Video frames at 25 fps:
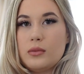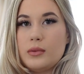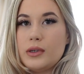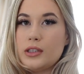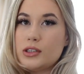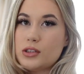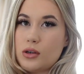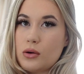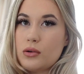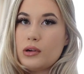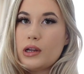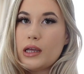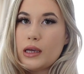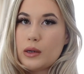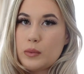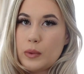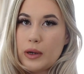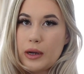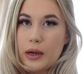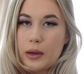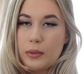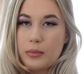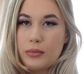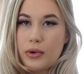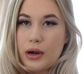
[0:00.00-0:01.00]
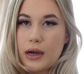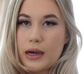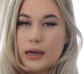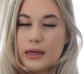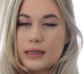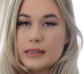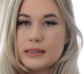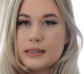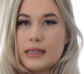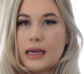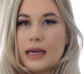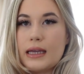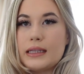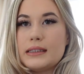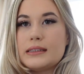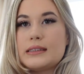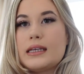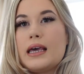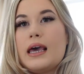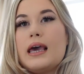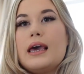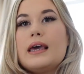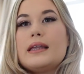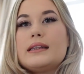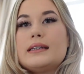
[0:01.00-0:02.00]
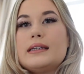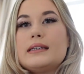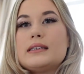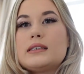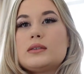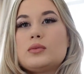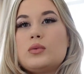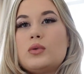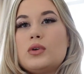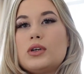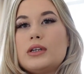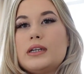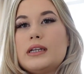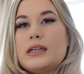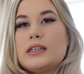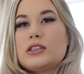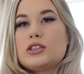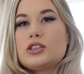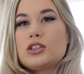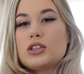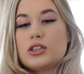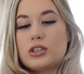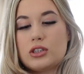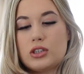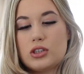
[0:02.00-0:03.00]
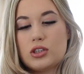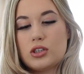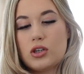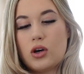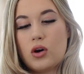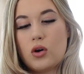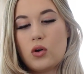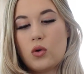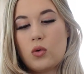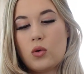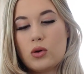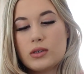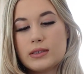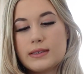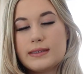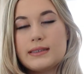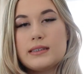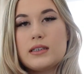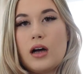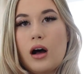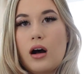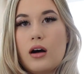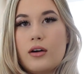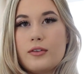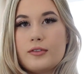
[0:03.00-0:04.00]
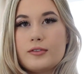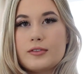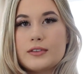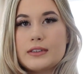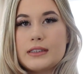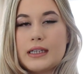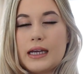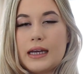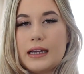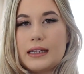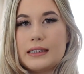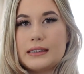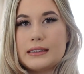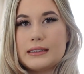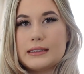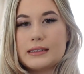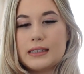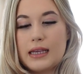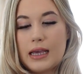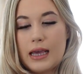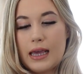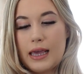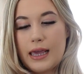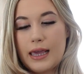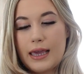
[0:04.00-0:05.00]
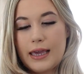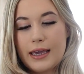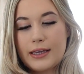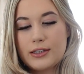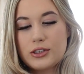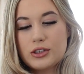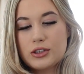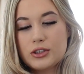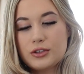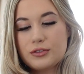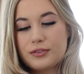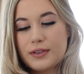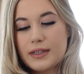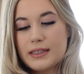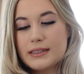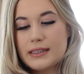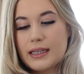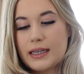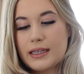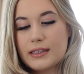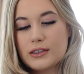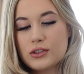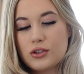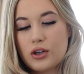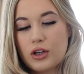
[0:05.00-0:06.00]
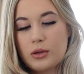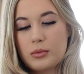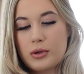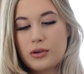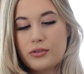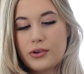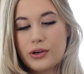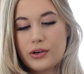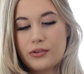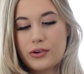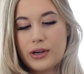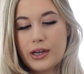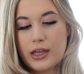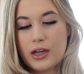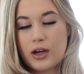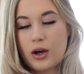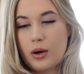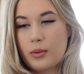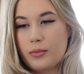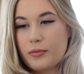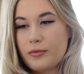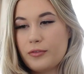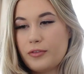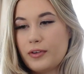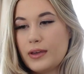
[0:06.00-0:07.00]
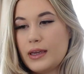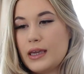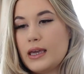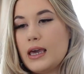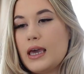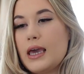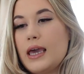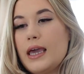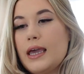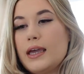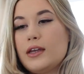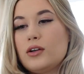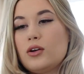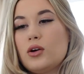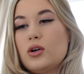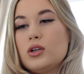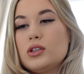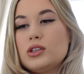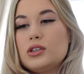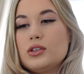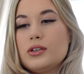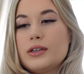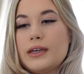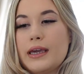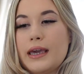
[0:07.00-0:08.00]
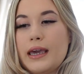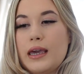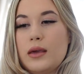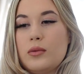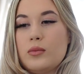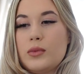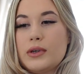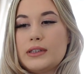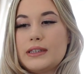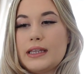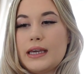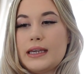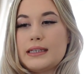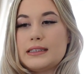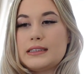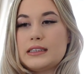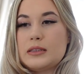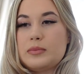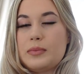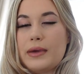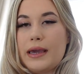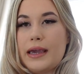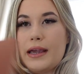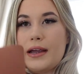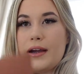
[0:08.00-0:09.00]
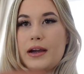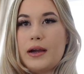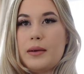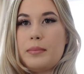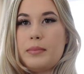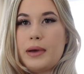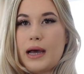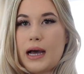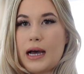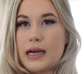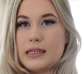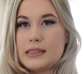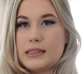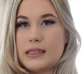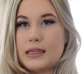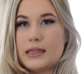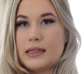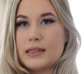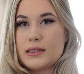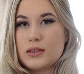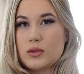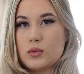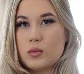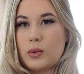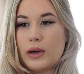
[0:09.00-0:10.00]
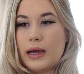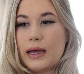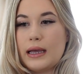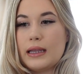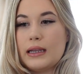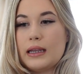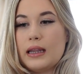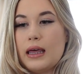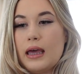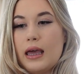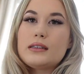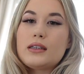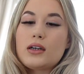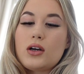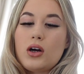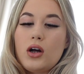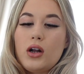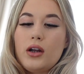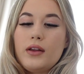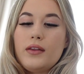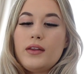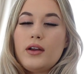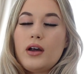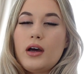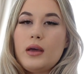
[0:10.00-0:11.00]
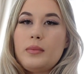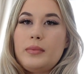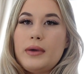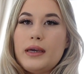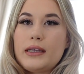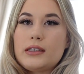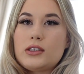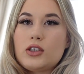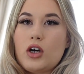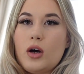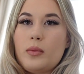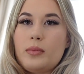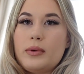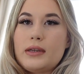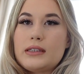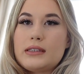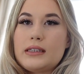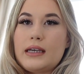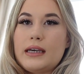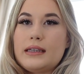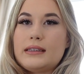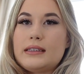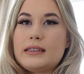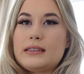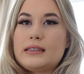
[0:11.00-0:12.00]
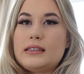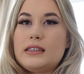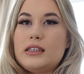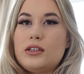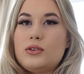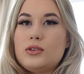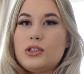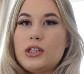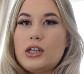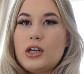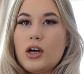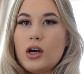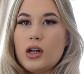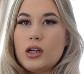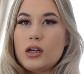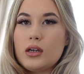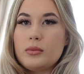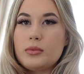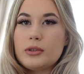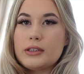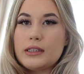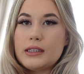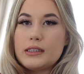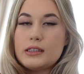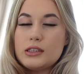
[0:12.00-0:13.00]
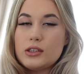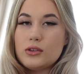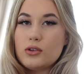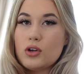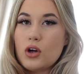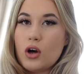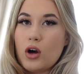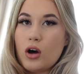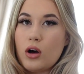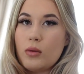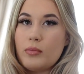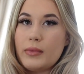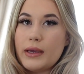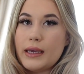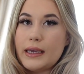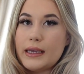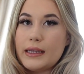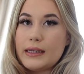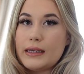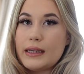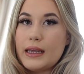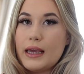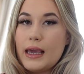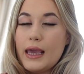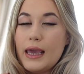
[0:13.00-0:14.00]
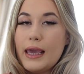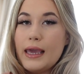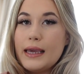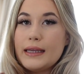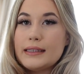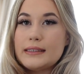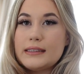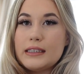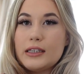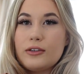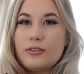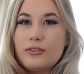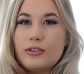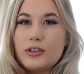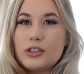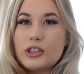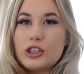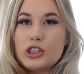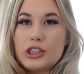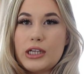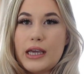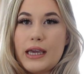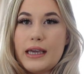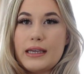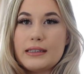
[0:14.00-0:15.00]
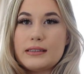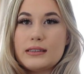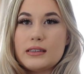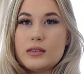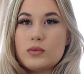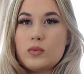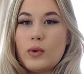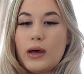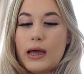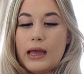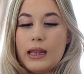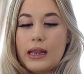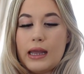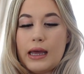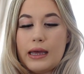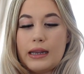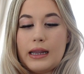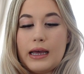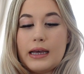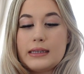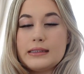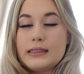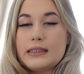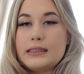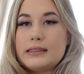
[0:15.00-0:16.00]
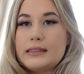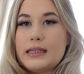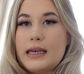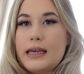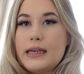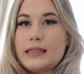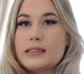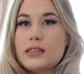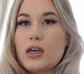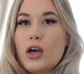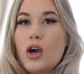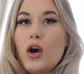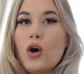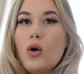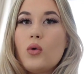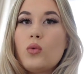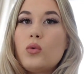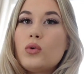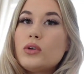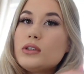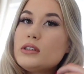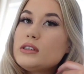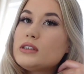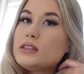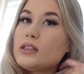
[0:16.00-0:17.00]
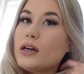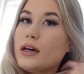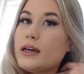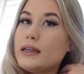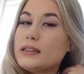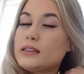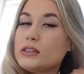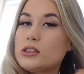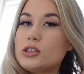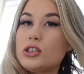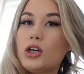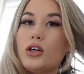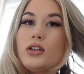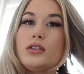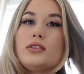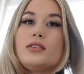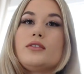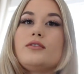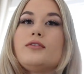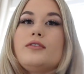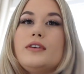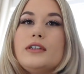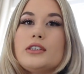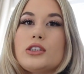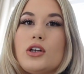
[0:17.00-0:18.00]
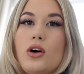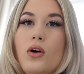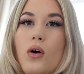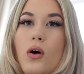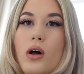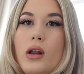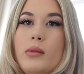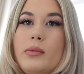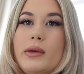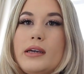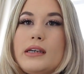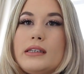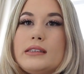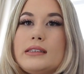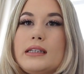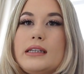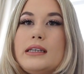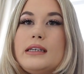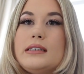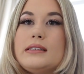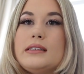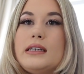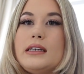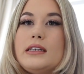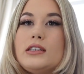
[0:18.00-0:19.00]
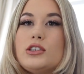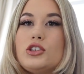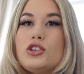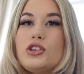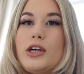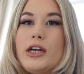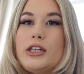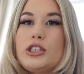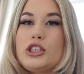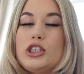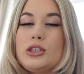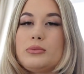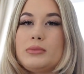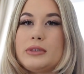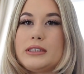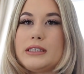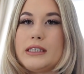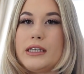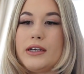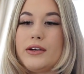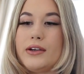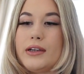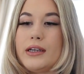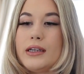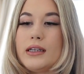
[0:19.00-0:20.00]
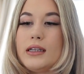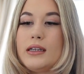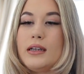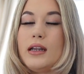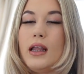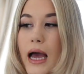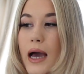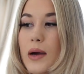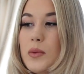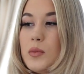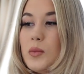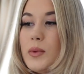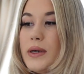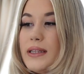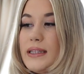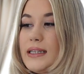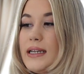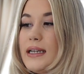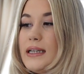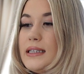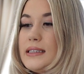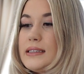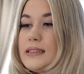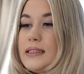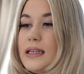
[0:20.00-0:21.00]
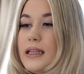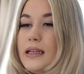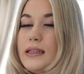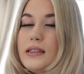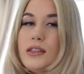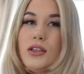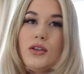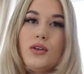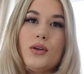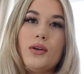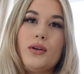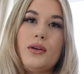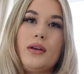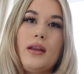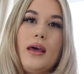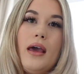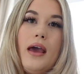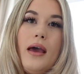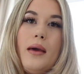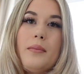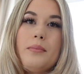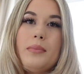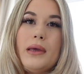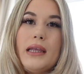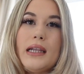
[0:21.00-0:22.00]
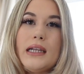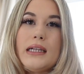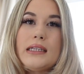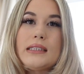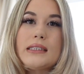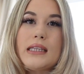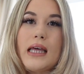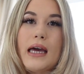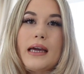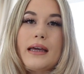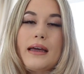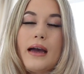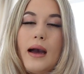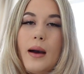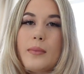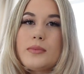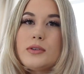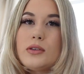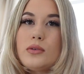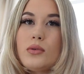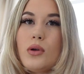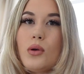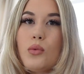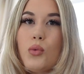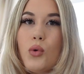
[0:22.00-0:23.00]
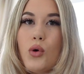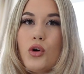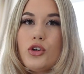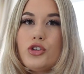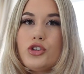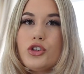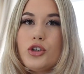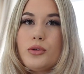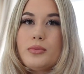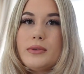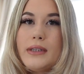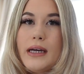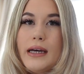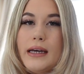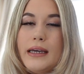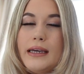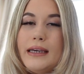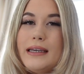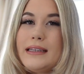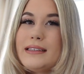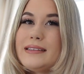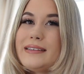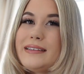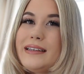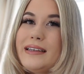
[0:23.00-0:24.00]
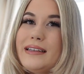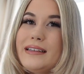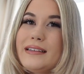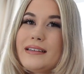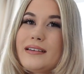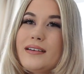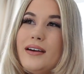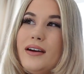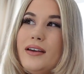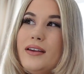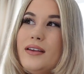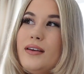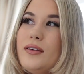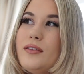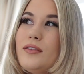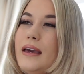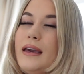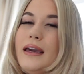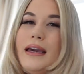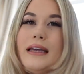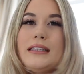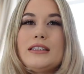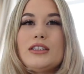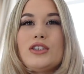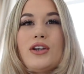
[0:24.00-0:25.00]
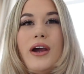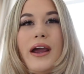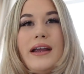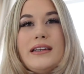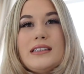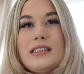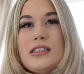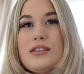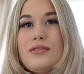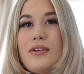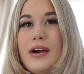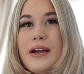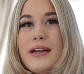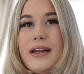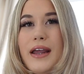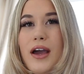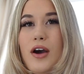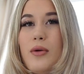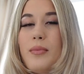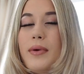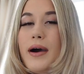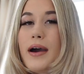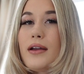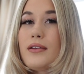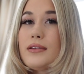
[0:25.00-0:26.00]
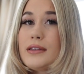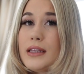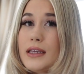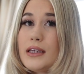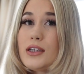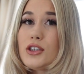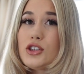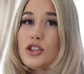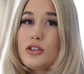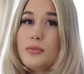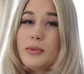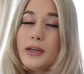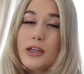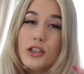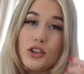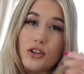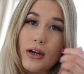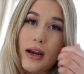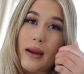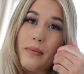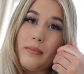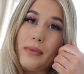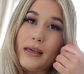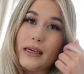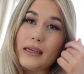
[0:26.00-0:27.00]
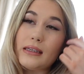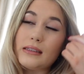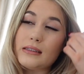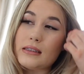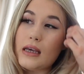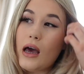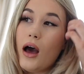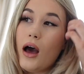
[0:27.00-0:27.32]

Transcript: we don't like wearing bras, and this one is just so soft and it just feels like it's going to be really comfy. It also came with a spare padding as well. The colour that I picked up is like this nudie colour, but they do come in different shades as well. And as I said, one size does fit all because it is a stretchy material. And with Lilysilk you can build that capsule wardrobe that is in kind of, it's trending right now, but I don't think it should be a trend because